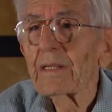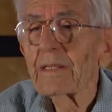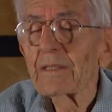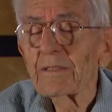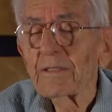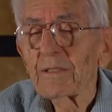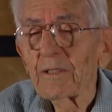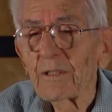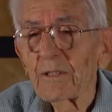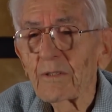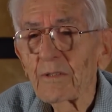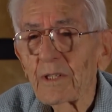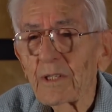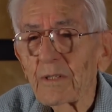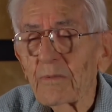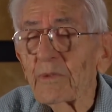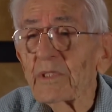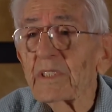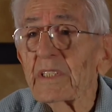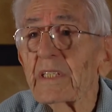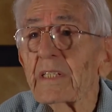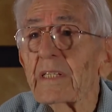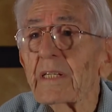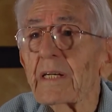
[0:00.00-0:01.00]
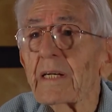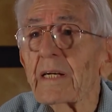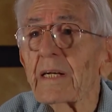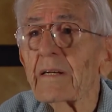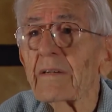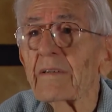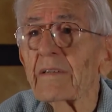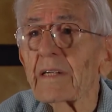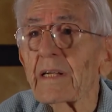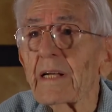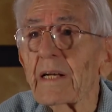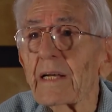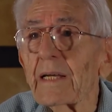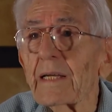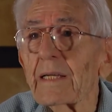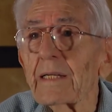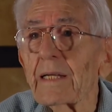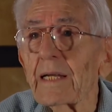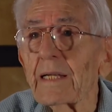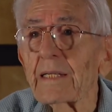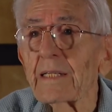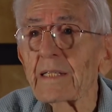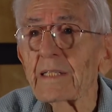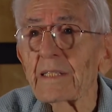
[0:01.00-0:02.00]
So we did hire a guy,
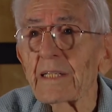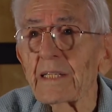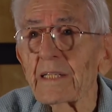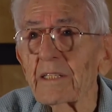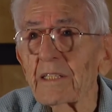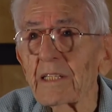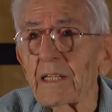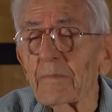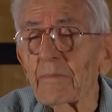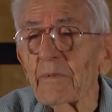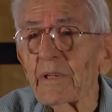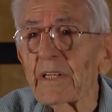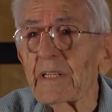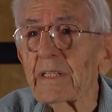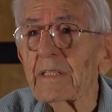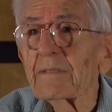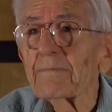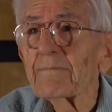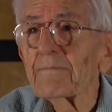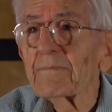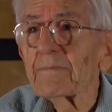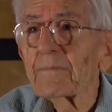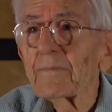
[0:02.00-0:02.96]
and he did come in.